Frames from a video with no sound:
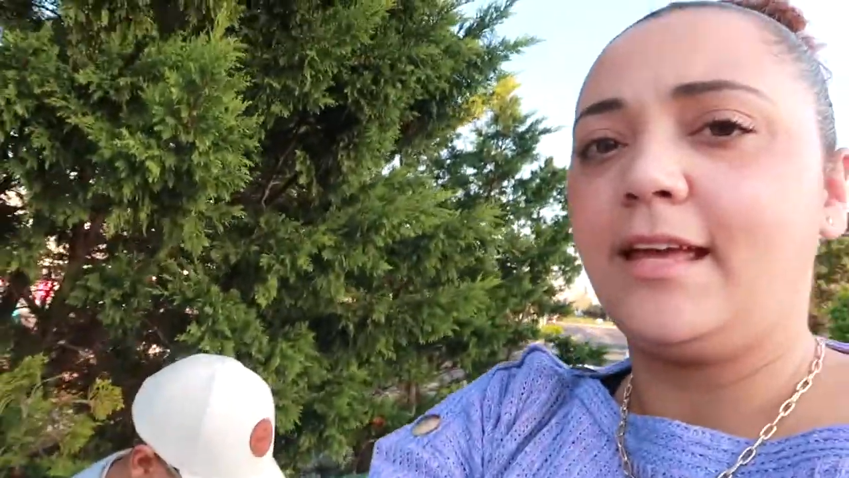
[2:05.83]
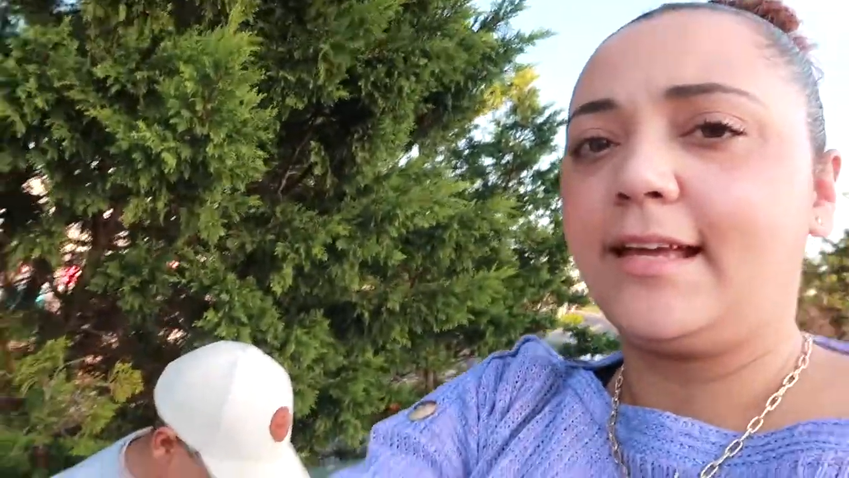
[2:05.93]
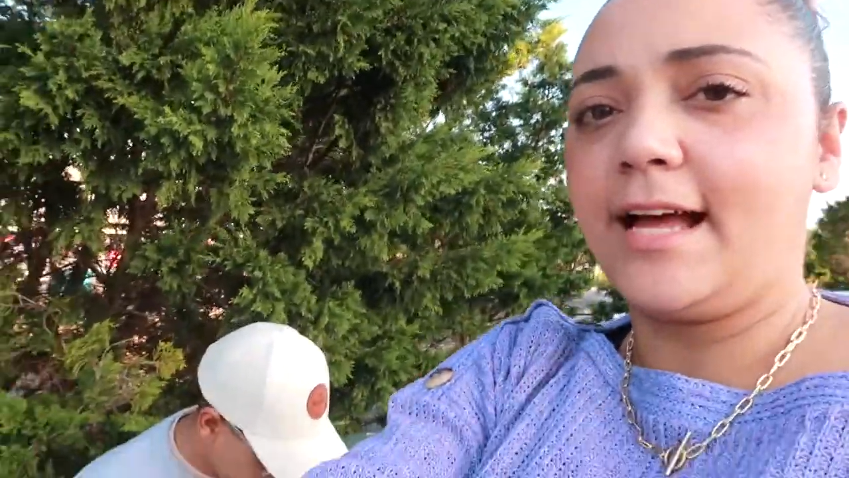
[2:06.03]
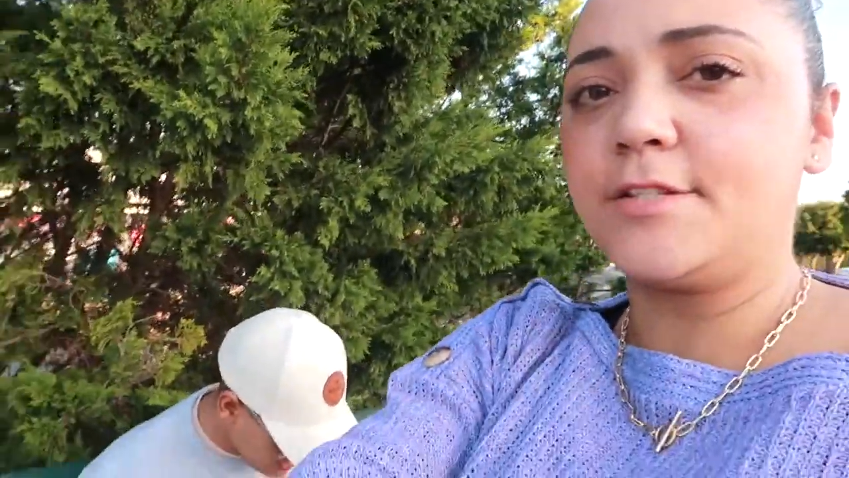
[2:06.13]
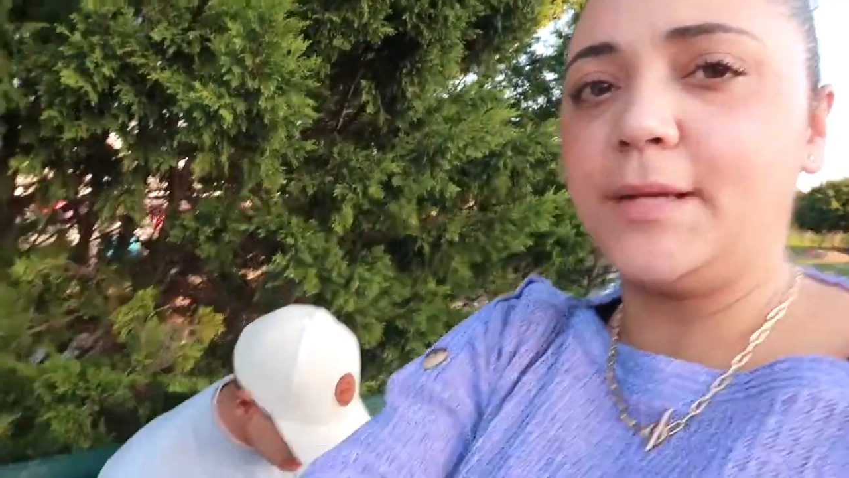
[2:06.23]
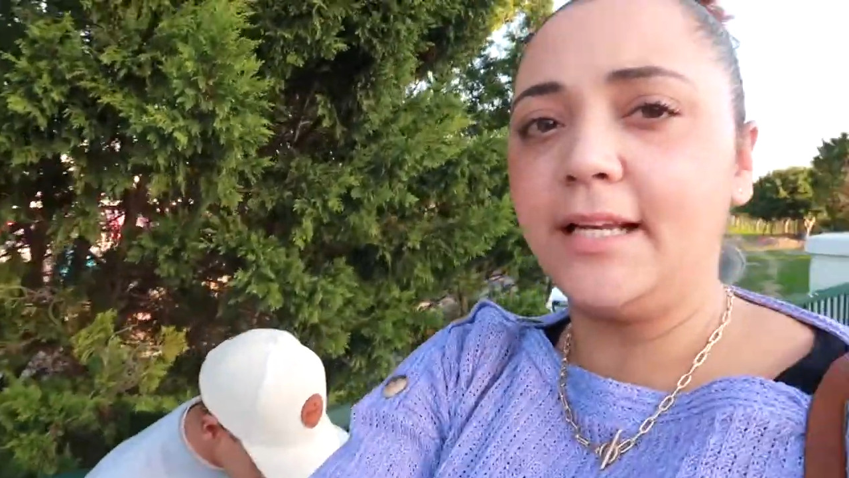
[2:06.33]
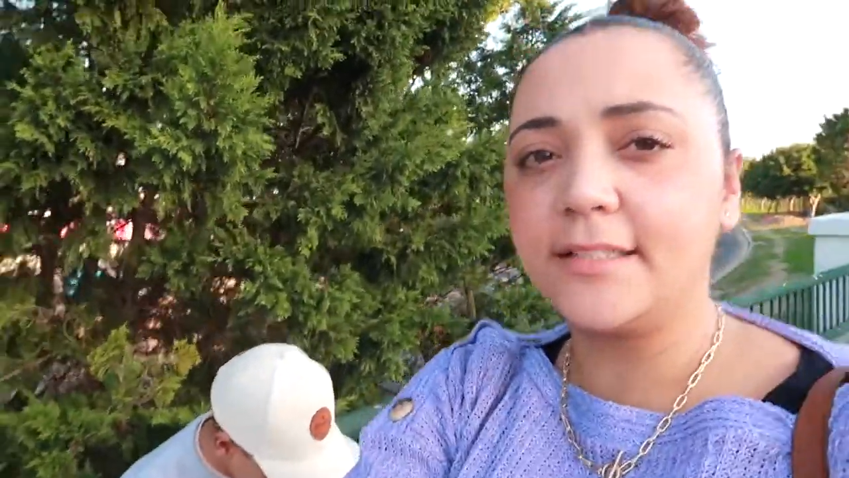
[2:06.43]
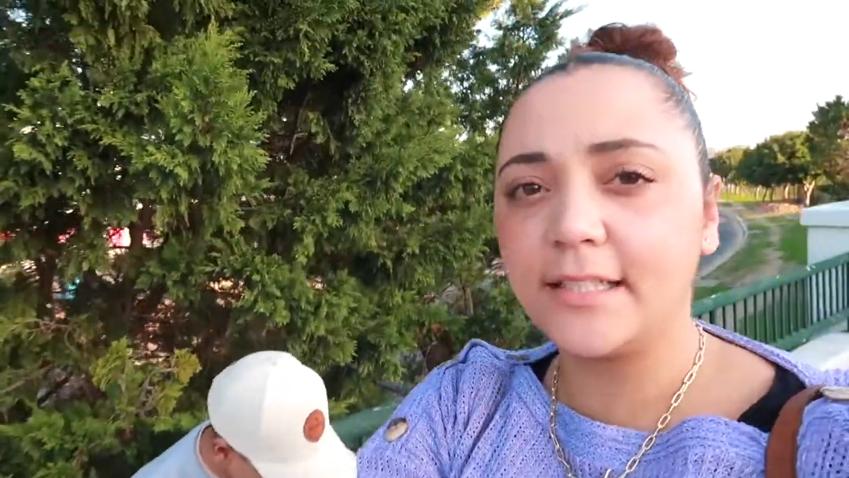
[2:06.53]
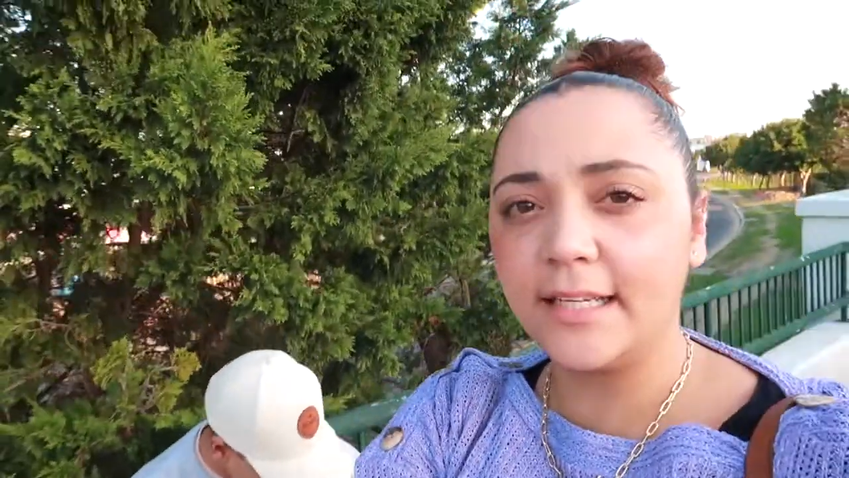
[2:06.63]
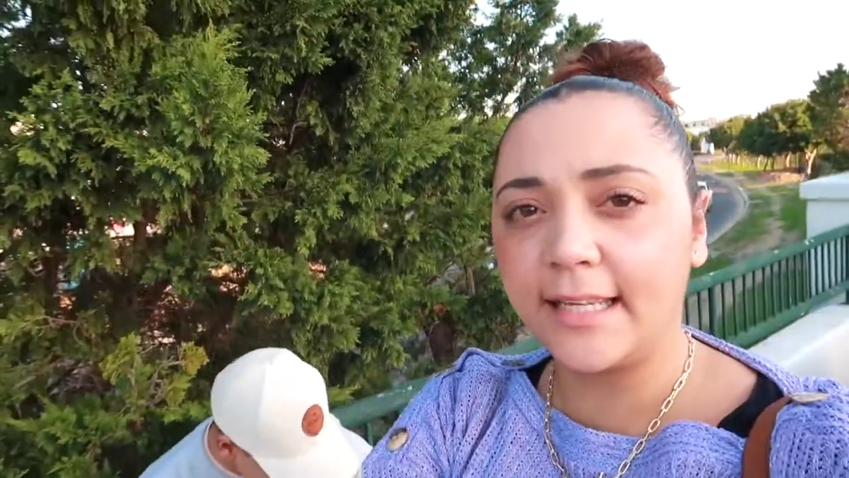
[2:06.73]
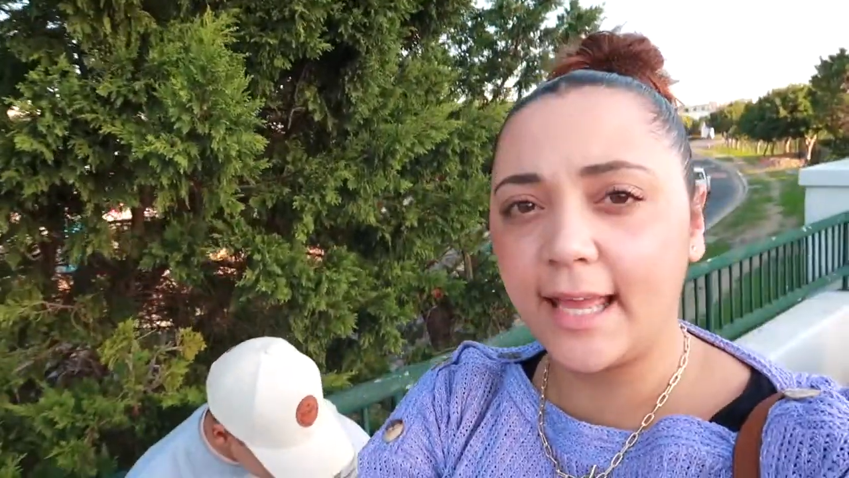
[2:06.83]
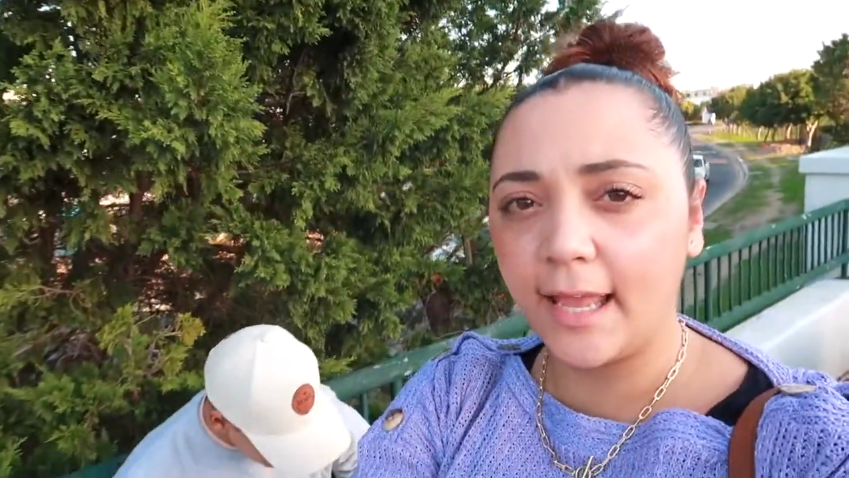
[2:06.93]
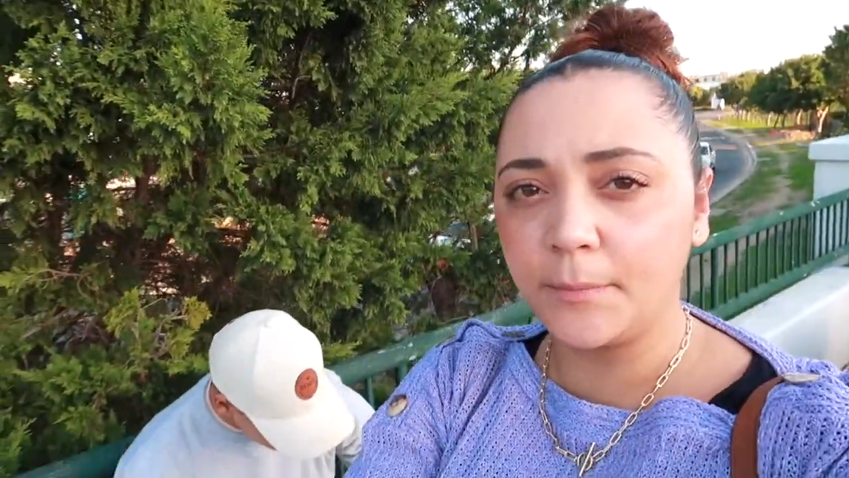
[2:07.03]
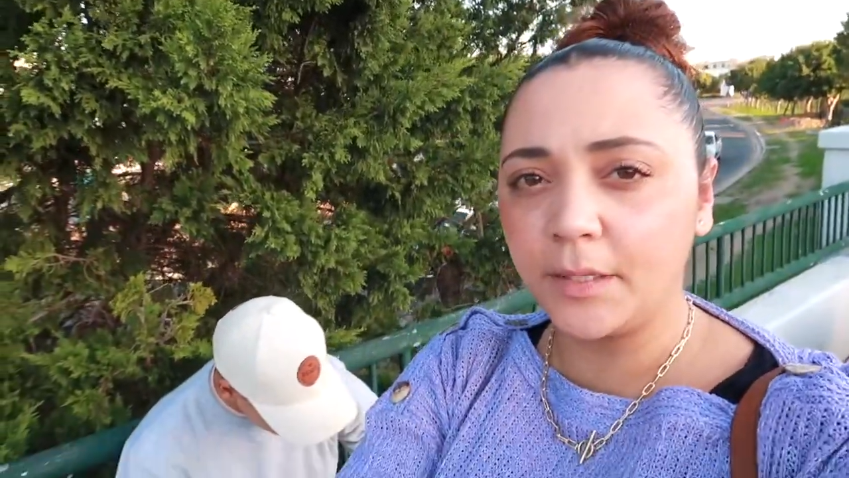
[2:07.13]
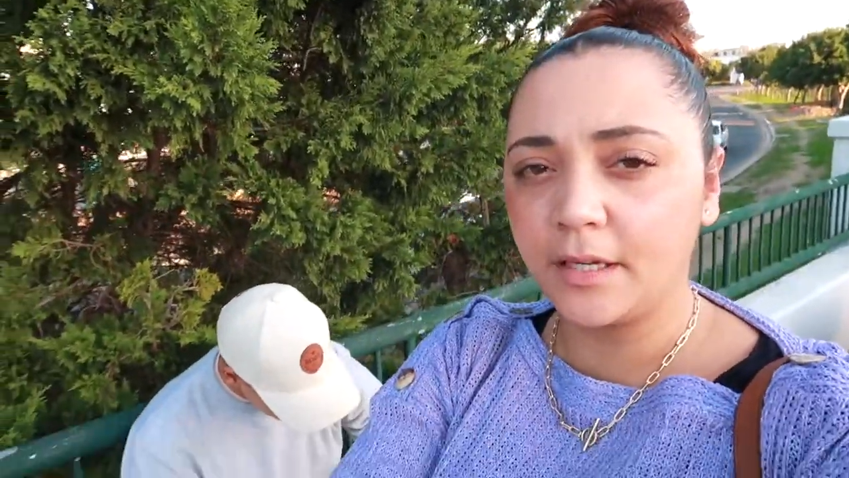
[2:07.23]
Guys, we literally
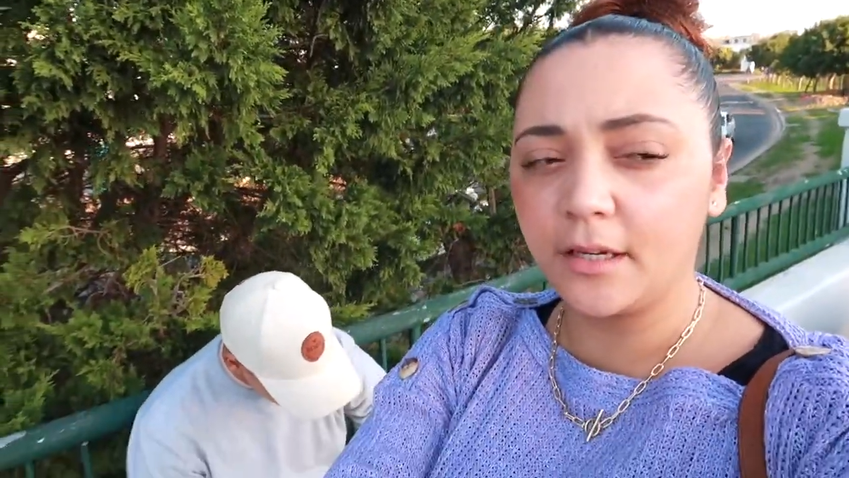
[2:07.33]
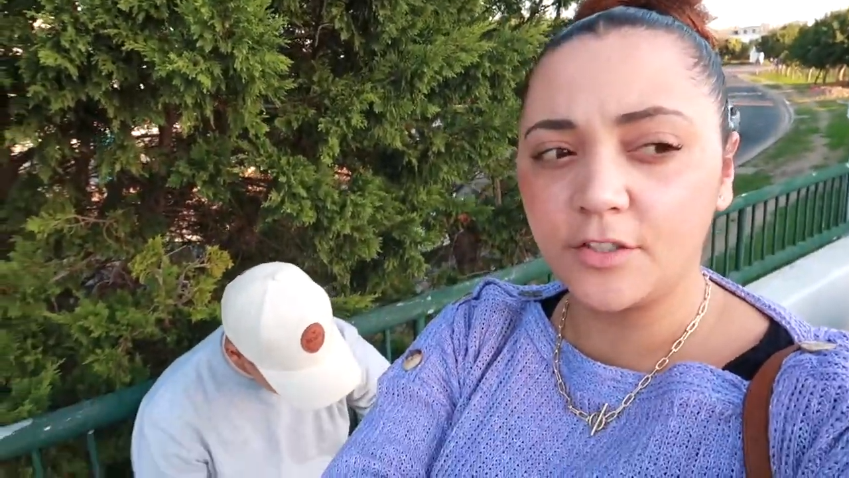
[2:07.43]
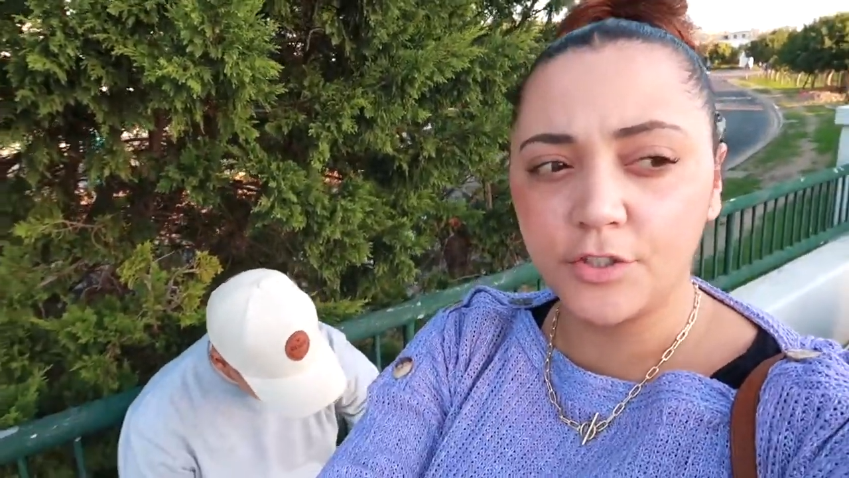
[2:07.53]
came here